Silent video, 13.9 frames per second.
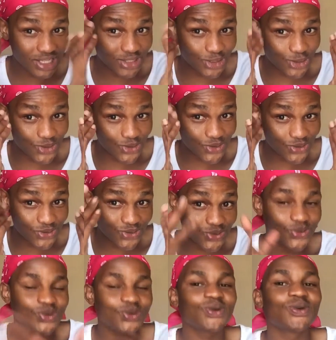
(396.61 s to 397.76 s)

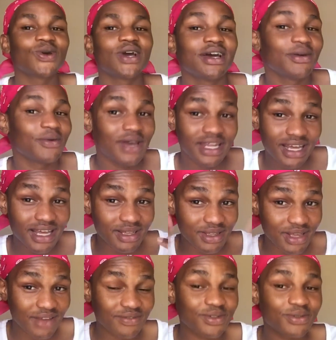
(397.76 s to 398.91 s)
zung. But now
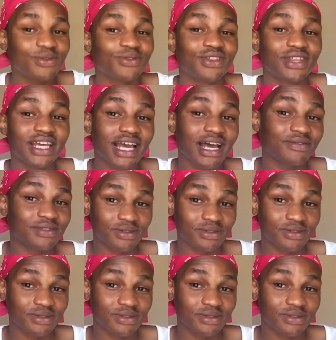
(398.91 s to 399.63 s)
you have to think